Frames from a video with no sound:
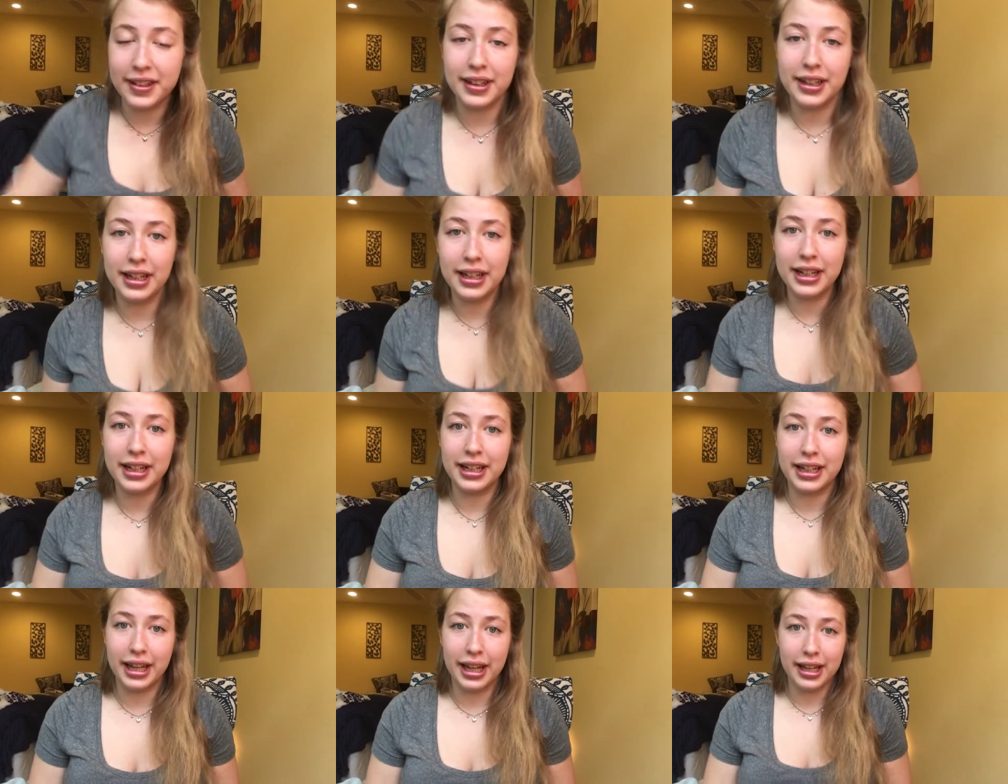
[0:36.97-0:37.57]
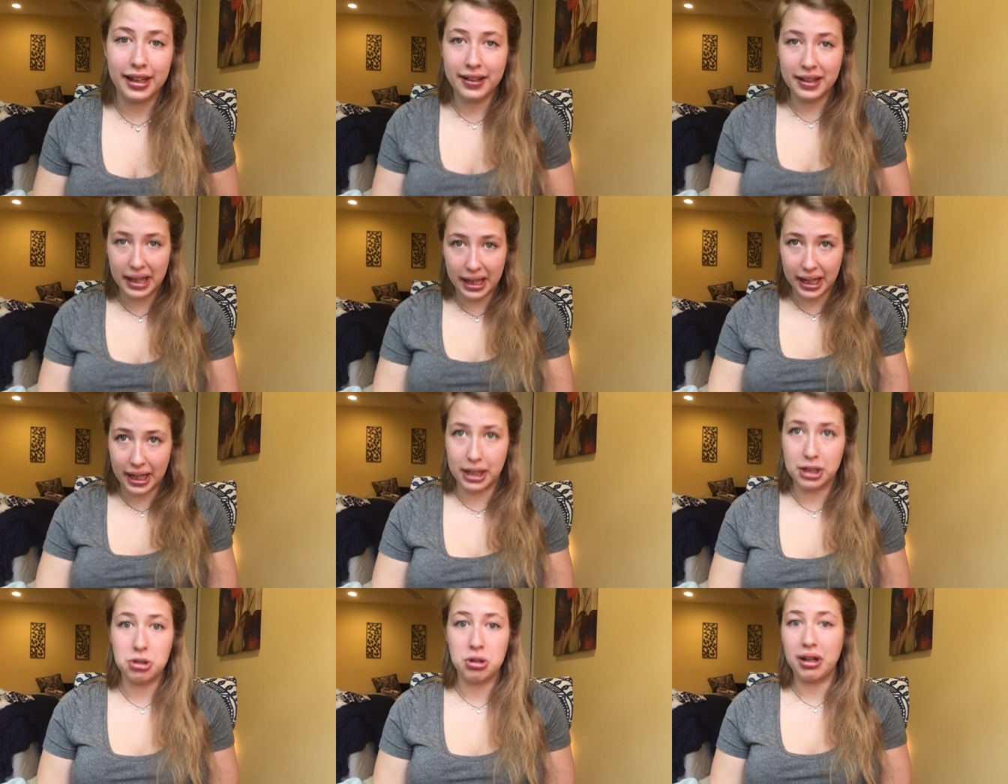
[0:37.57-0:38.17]
And then I get,
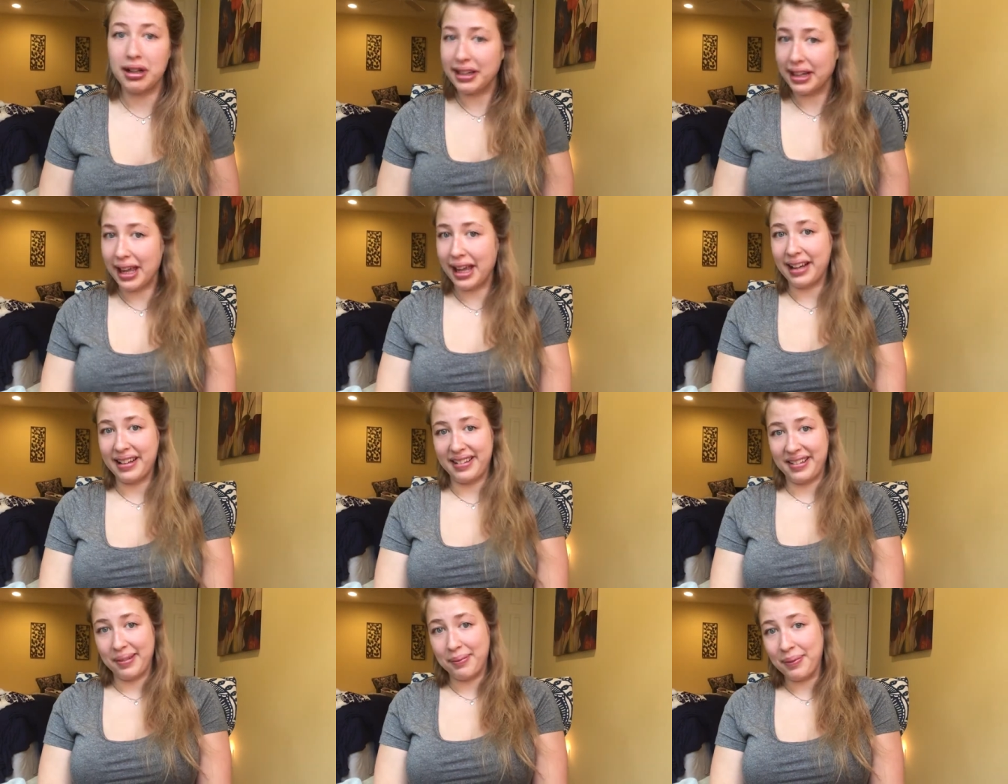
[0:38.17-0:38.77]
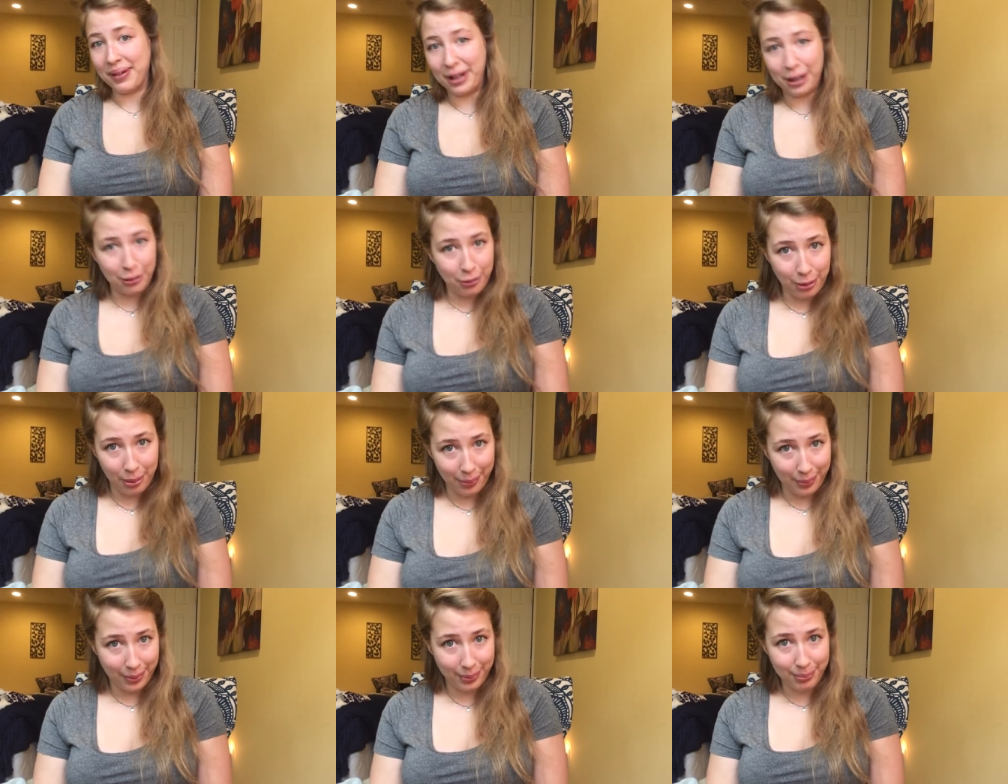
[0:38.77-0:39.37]
and I try to act somewhat
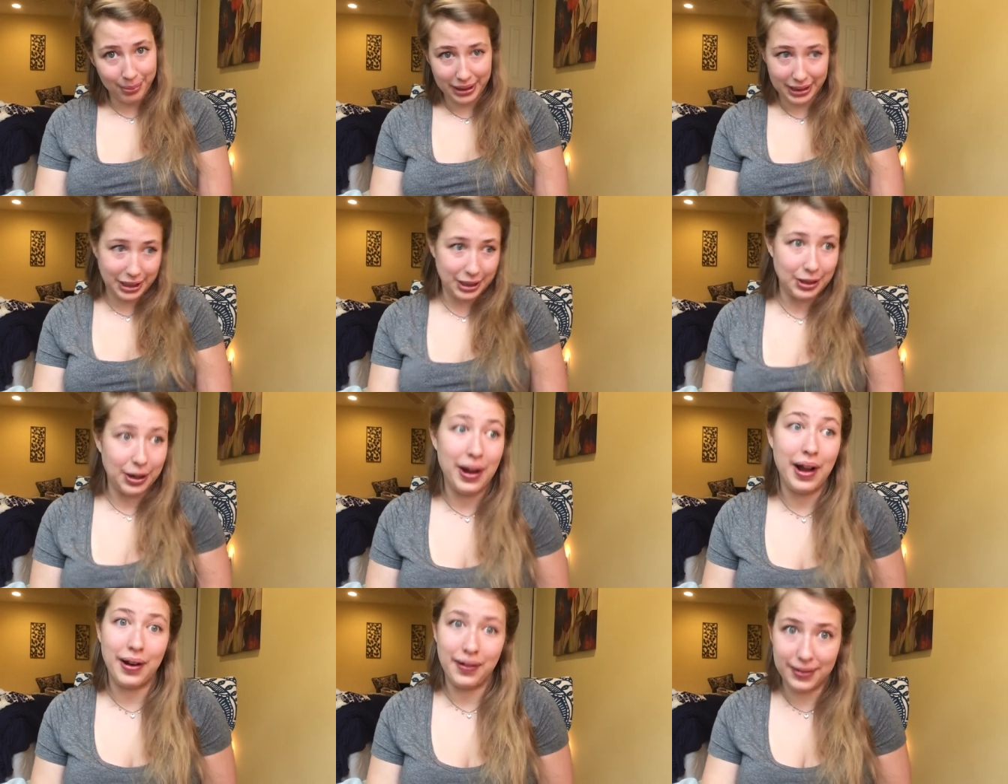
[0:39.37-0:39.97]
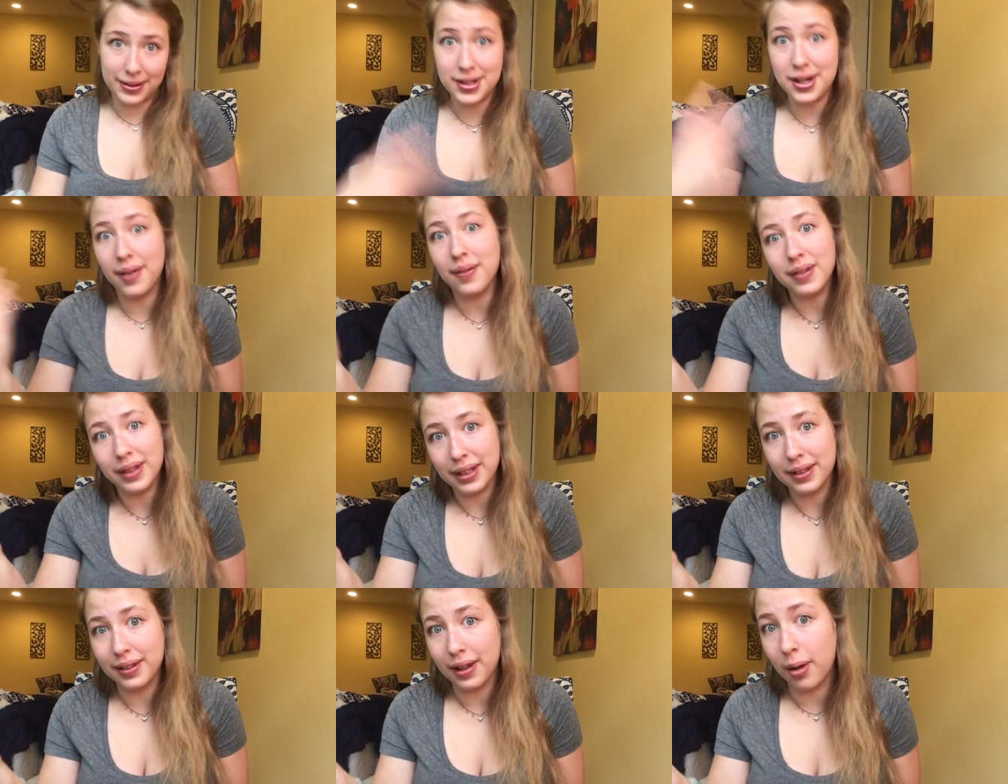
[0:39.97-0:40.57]
normal. But, you know, I was
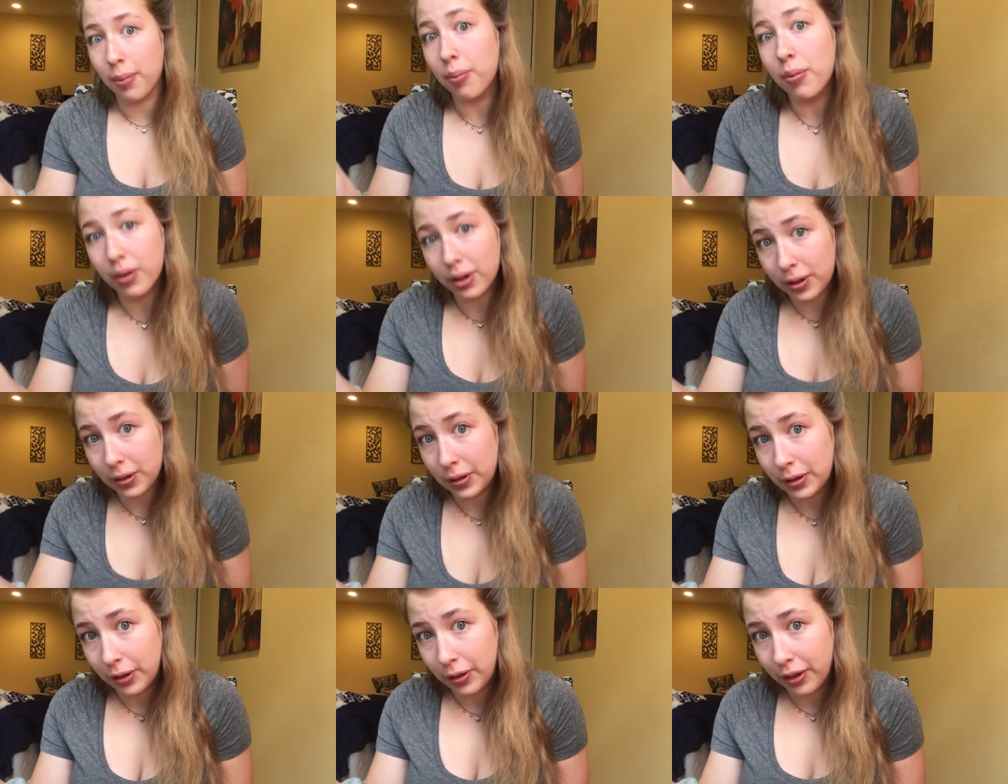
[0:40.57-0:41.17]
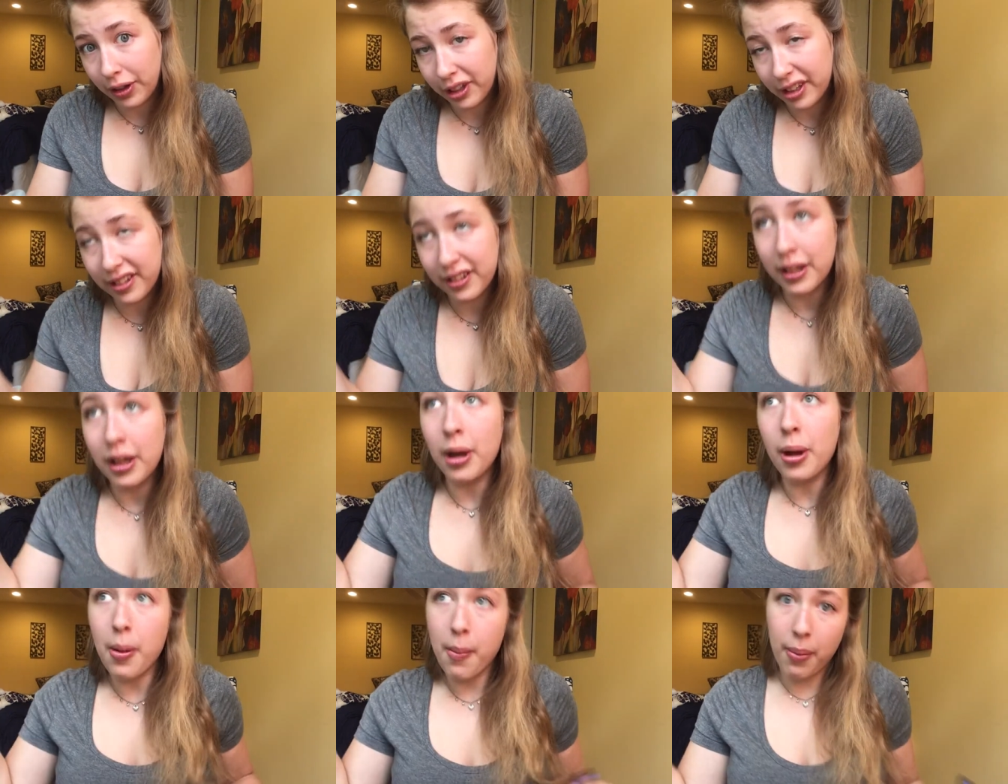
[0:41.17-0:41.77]
shoveling down more granola
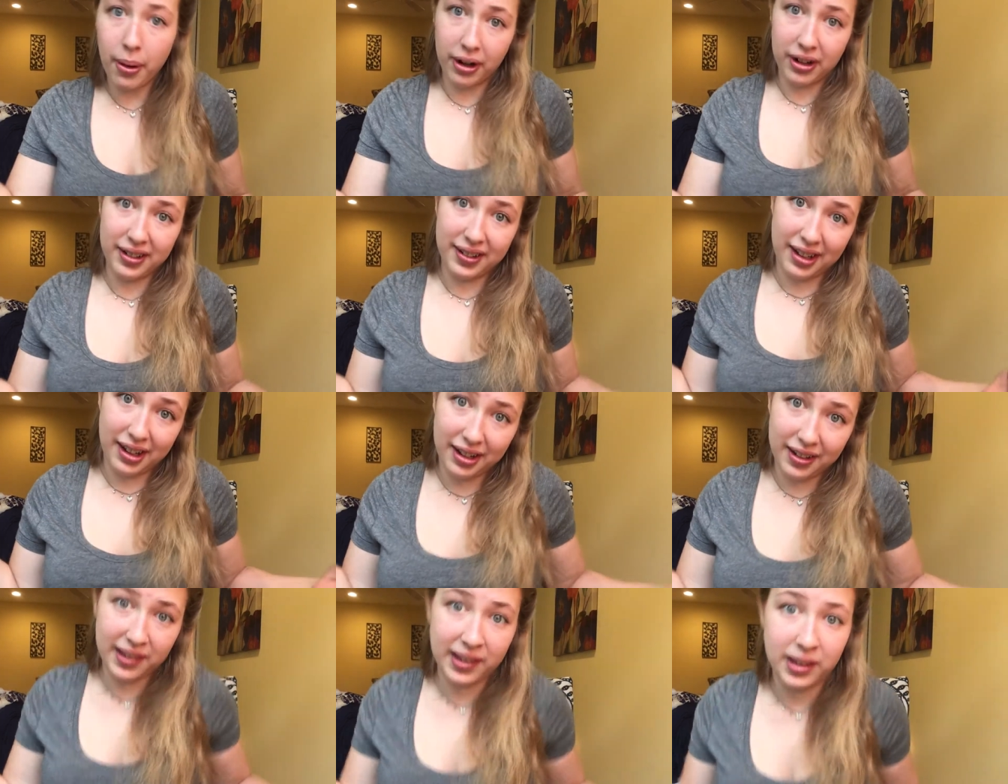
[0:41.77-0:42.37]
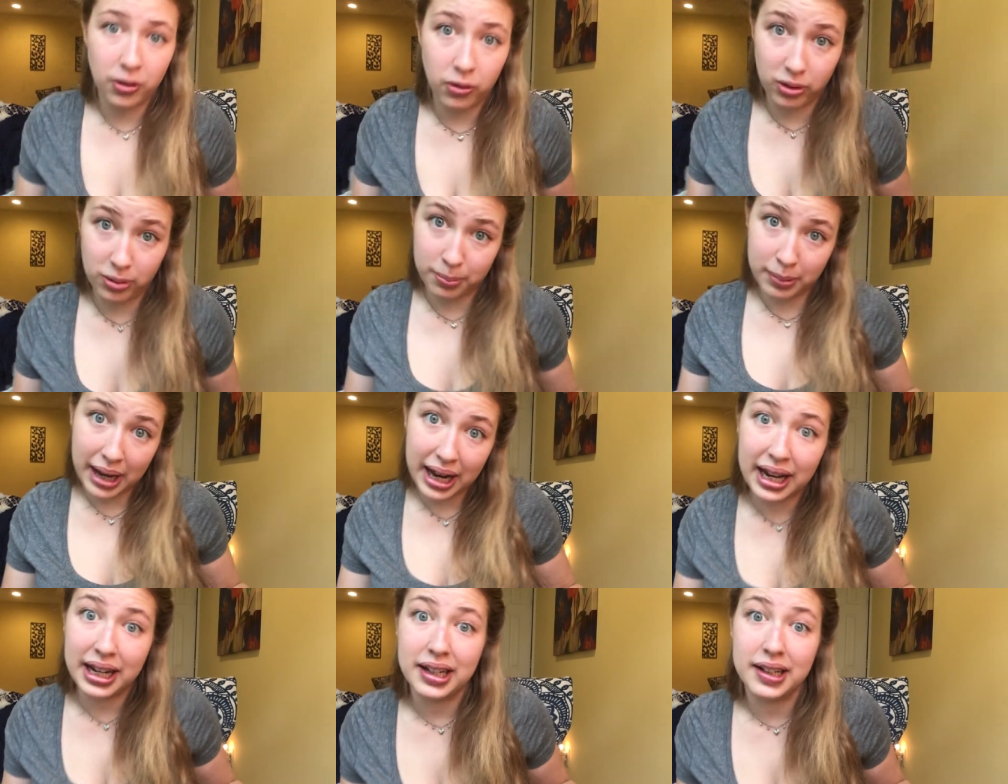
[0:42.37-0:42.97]
bars at a slower
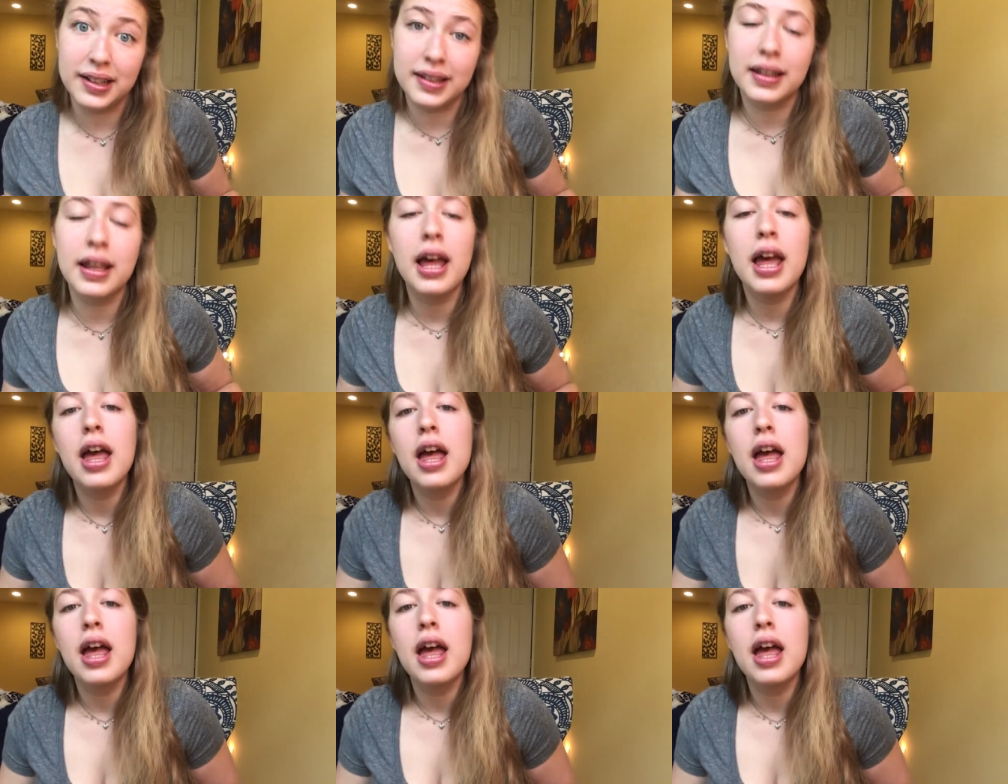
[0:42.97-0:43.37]
pace.